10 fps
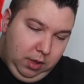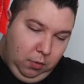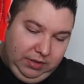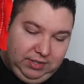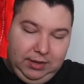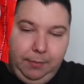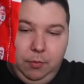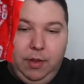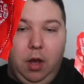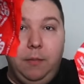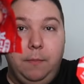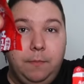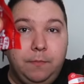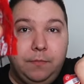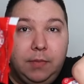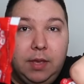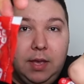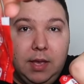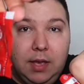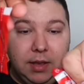What step are we on?
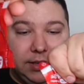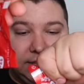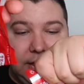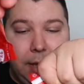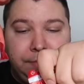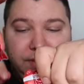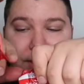Step.